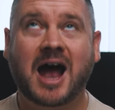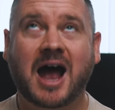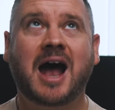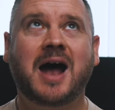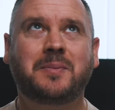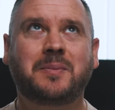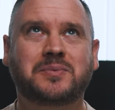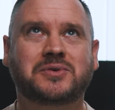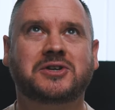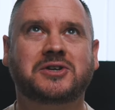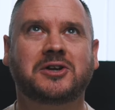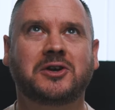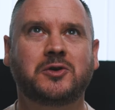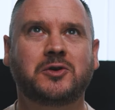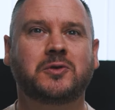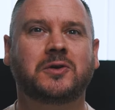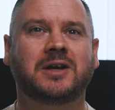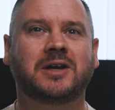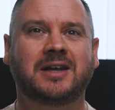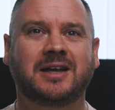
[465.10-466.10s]

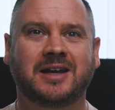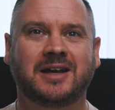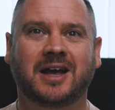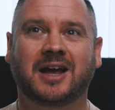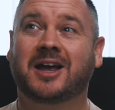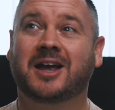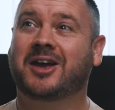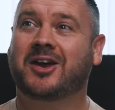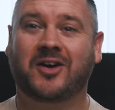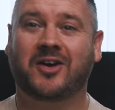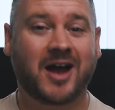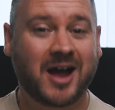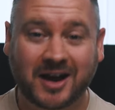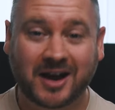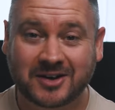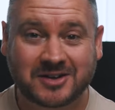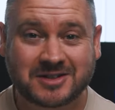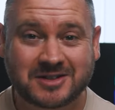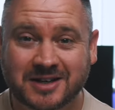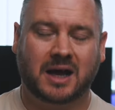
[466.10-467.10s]
Absolutely crackers.